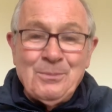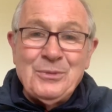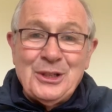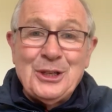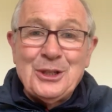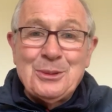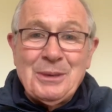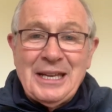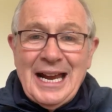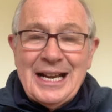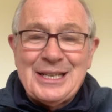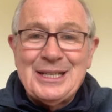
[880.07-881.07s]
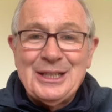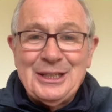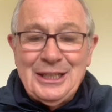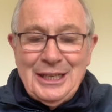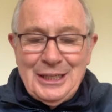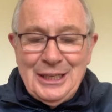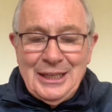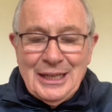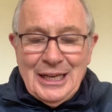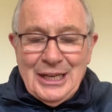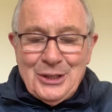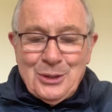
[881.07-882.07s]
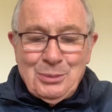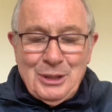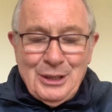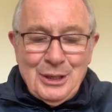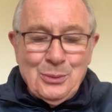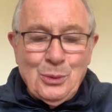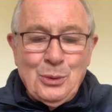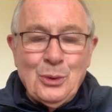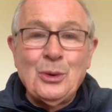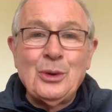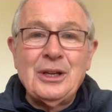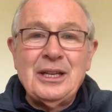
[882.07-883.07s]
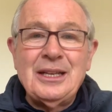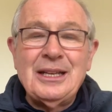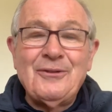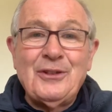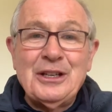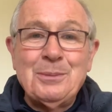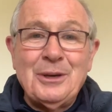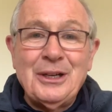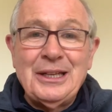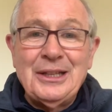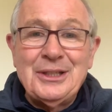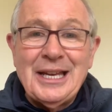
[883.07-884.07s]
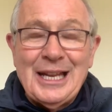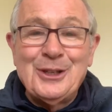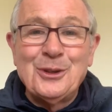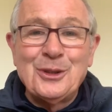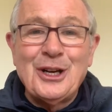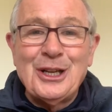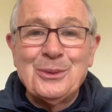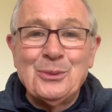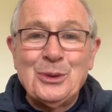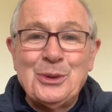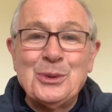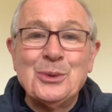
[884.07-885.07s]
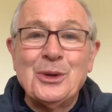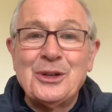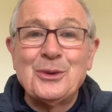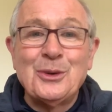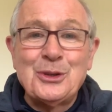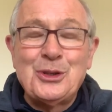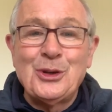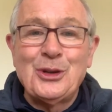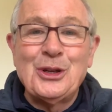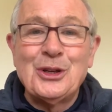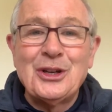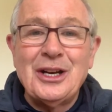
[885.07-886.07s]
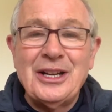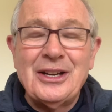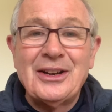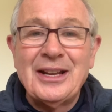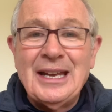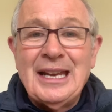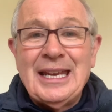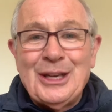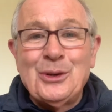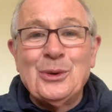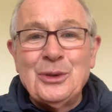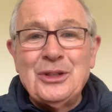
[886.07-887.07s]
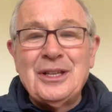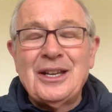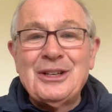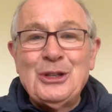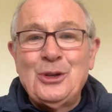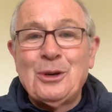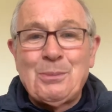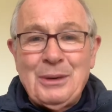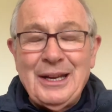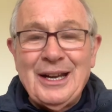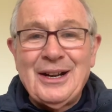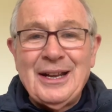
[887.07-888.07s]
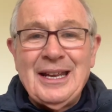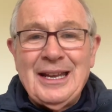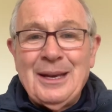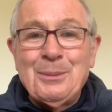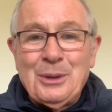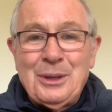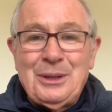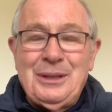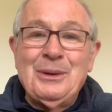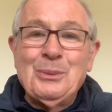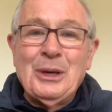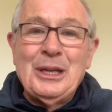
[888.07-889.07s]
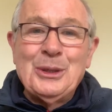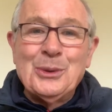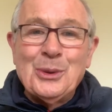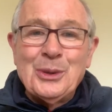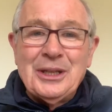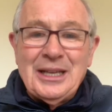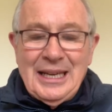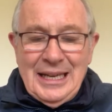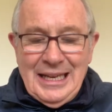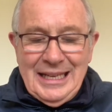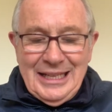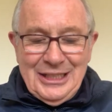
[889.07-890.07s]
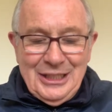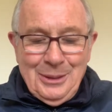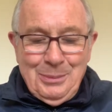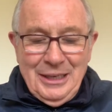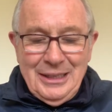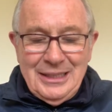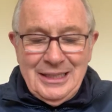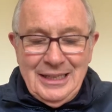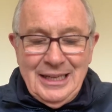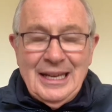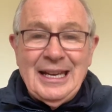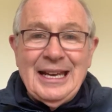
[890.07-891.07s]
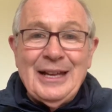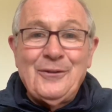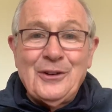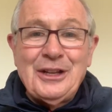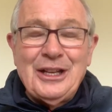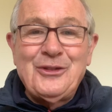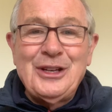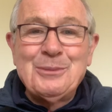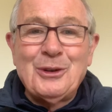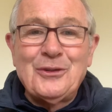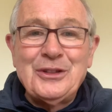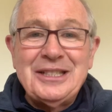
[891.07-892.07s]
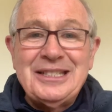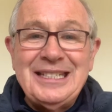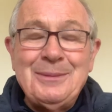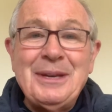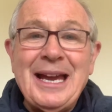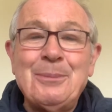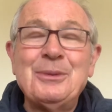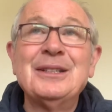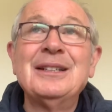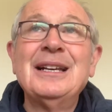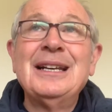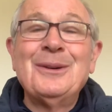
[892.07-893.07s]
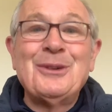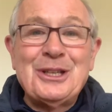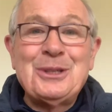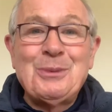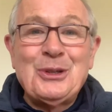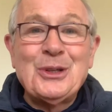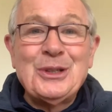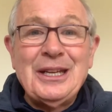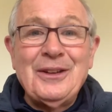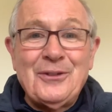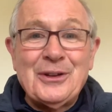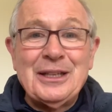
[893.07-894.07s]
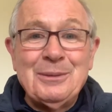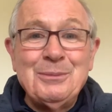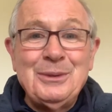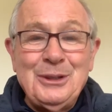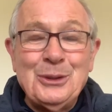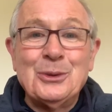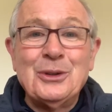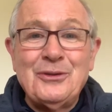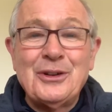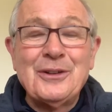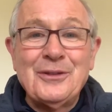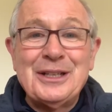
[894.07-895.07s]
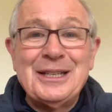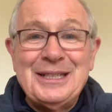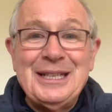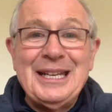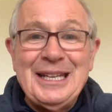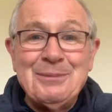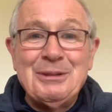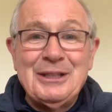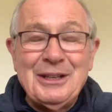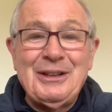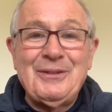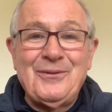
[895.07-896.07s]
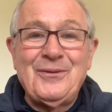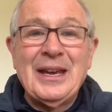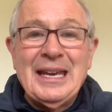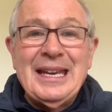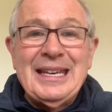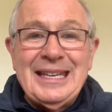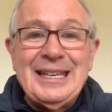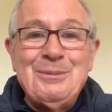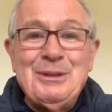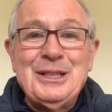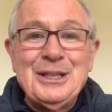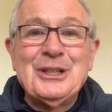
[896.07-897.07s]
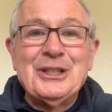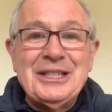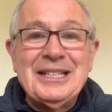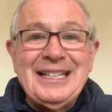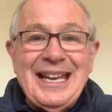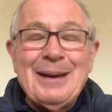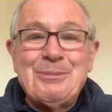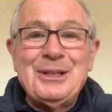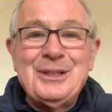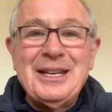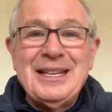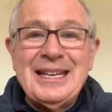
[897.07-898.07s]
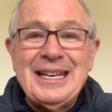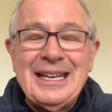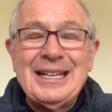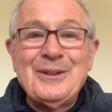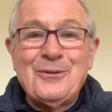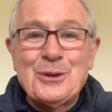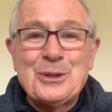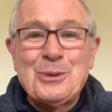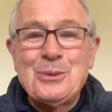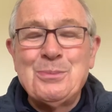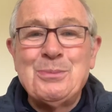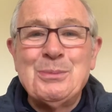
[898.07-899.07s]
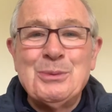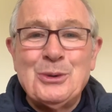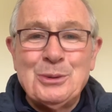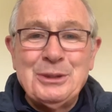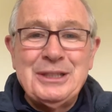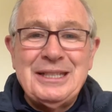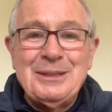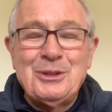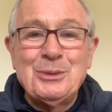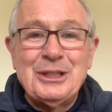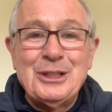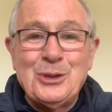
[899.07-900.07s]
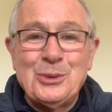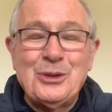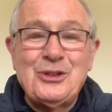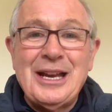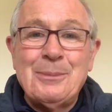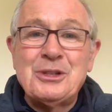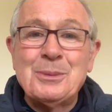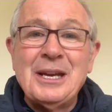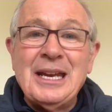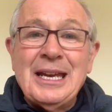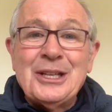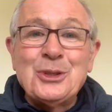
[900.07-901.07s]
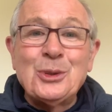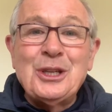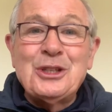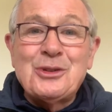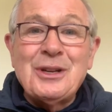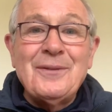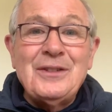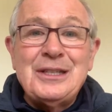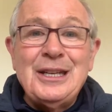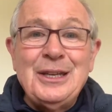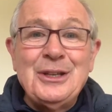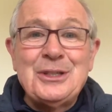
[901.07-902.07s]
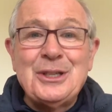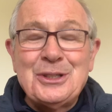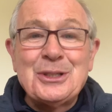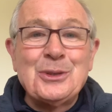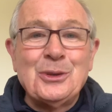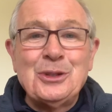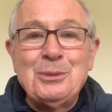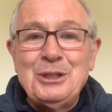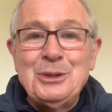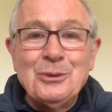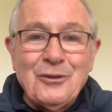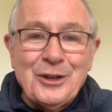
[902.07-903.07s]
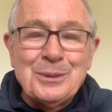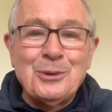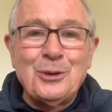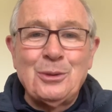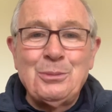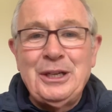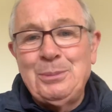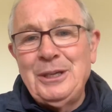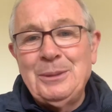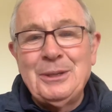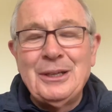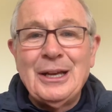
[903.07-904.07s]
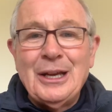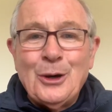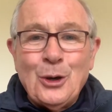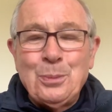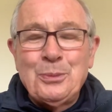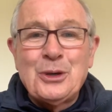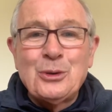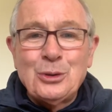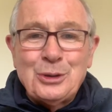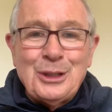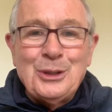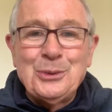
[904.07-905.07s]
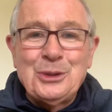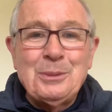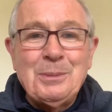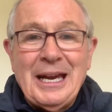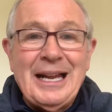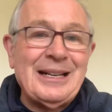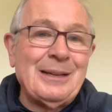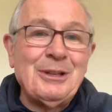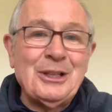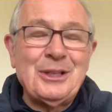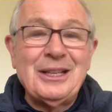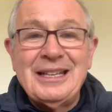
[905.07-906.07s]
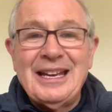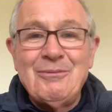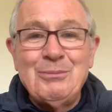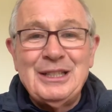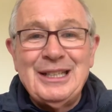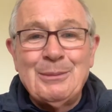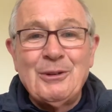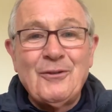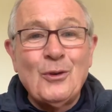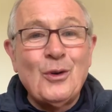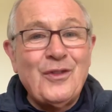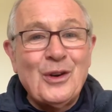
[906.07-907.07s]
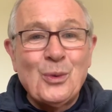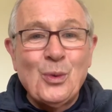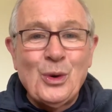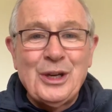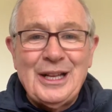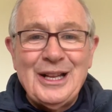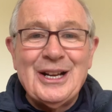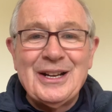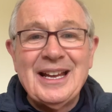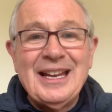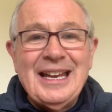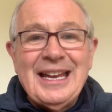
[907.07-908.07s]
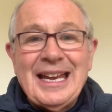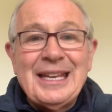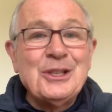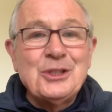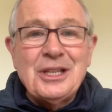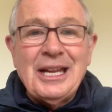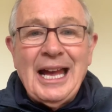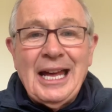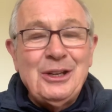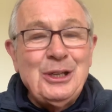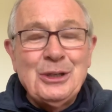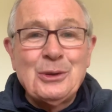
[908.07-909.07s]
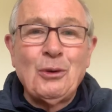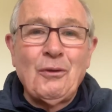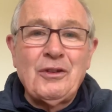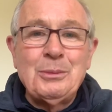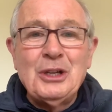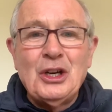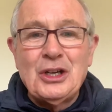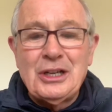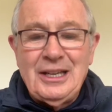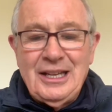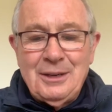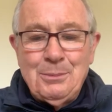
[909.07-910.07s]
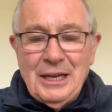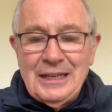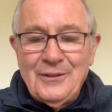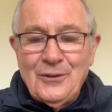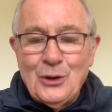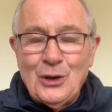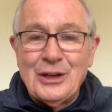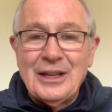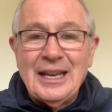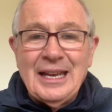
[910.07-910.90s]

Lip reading: Dennis McCarthy, I think, getting something like 1 goal and 5 points. Alan O'Connor 1-2, and of course Jerry O'Connor, you know, he's their injured player, but well known, getting the penalty. And for Adrian Murphy, the team captain, what a special day for him. You know, forever and a day He'll be the guy that captained the first Bohorby team to win the Junior Championship. So the travel to Ennis, is going to be new for the Bohorby people up the road to Cusick Park. I'm not saying they haven't been there before, for 1 o'clock against the Hardy Crow from North Clare, Ballyvaughan.